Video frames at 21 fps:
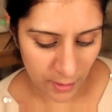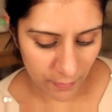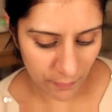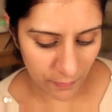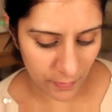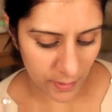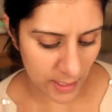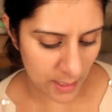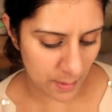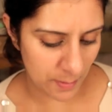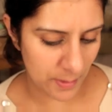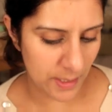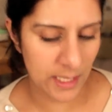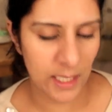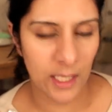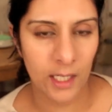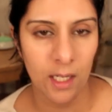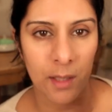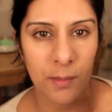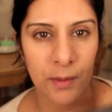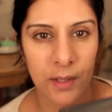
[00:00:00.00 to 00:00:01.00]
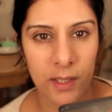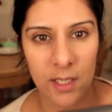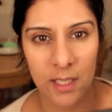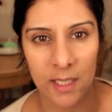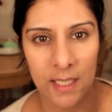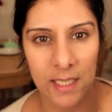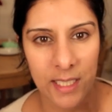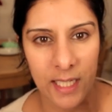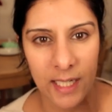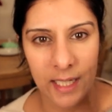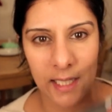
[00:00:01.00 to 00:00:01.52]
For lipstick, I'm just going
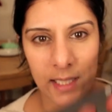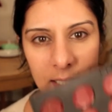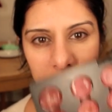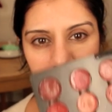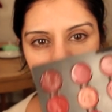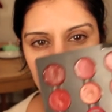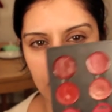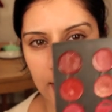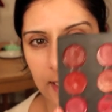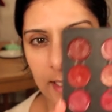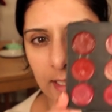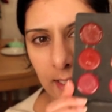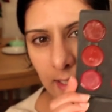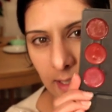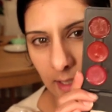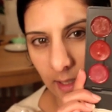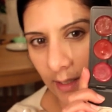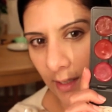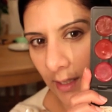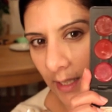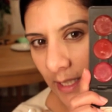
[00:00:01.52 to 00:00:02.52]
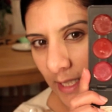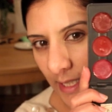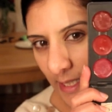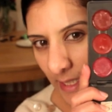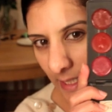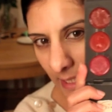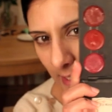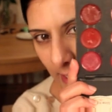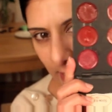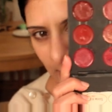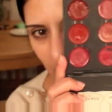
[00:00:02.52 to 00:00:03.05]
to take this. This
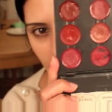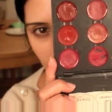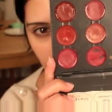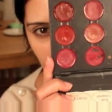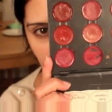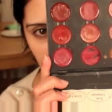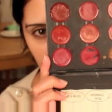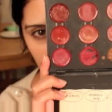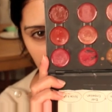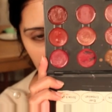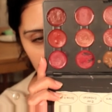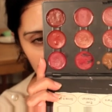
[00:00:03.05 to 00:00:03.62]
is a